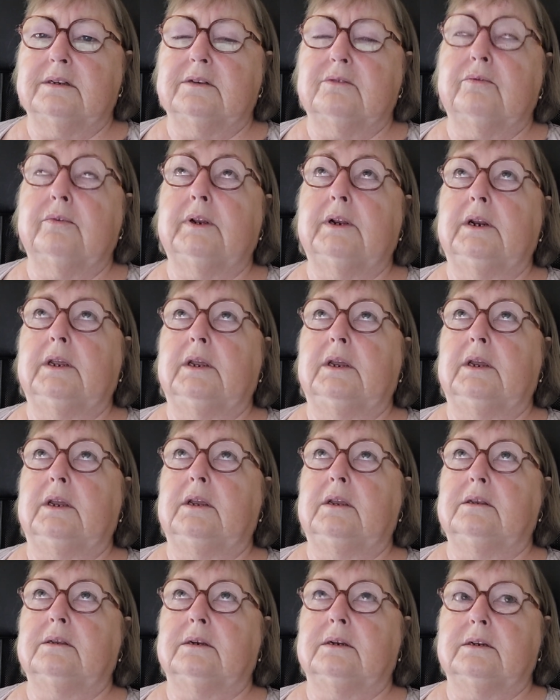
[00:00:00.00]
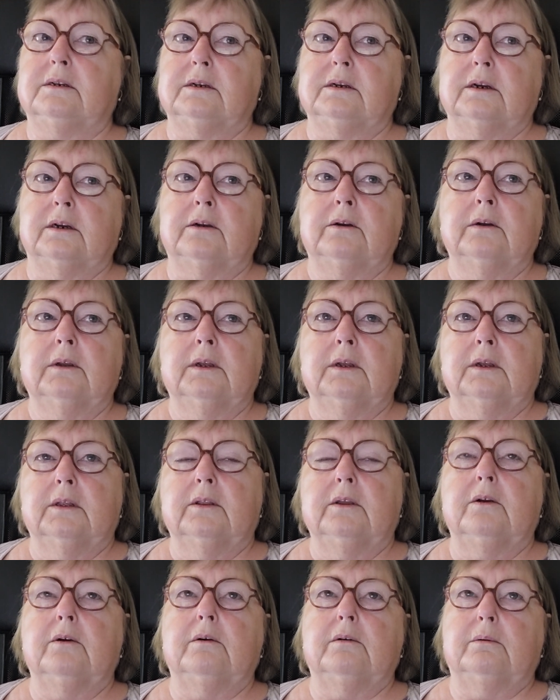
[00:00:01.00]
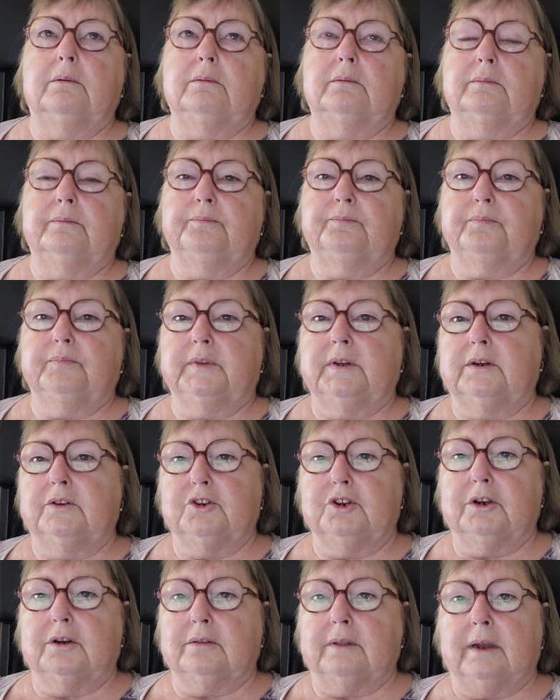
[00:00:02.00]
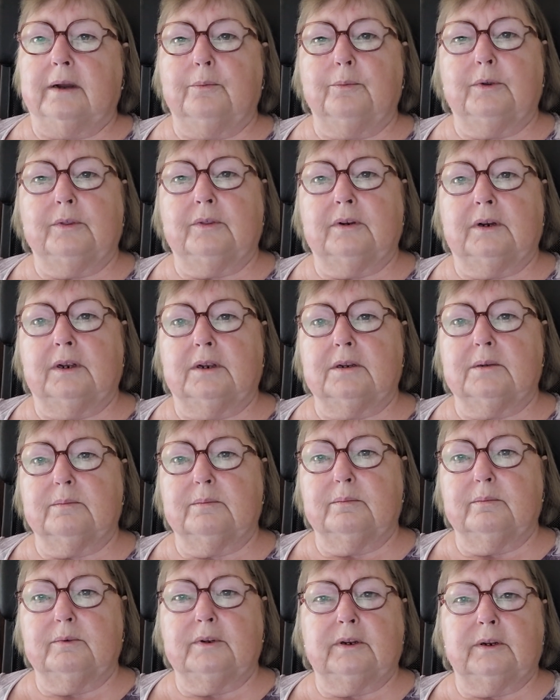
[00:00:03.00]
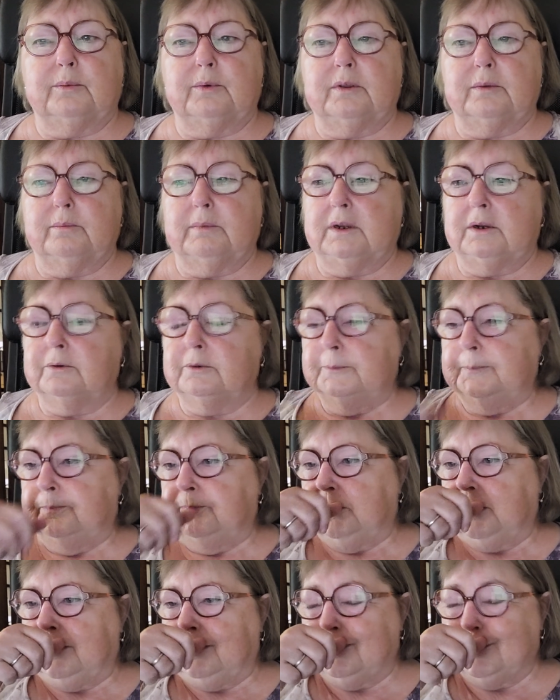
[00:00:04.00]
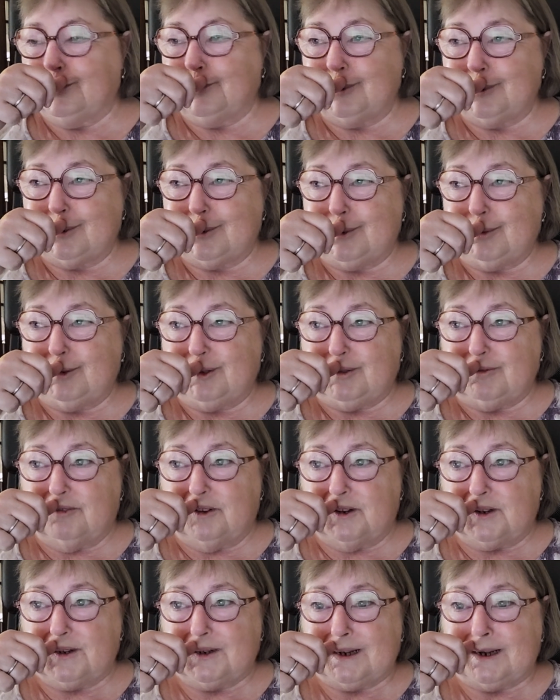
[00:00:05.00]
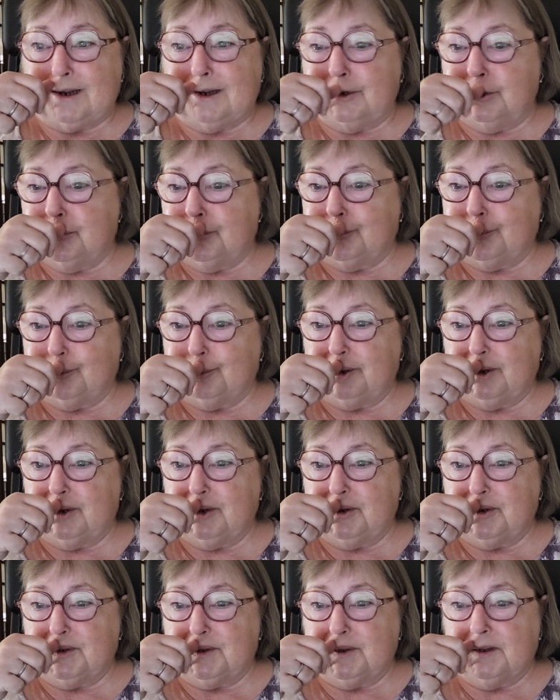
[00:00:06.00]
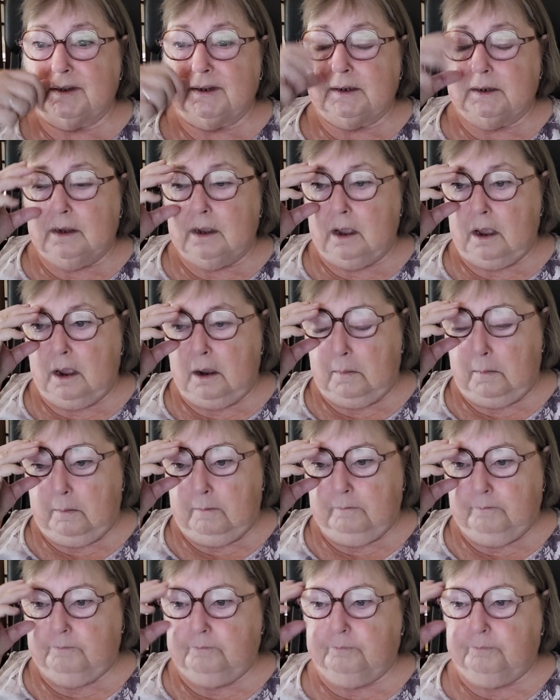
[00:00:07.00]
It's really easy to go, oh, I'll chuck that with the next, with a meal, especially with the Fast 800, because I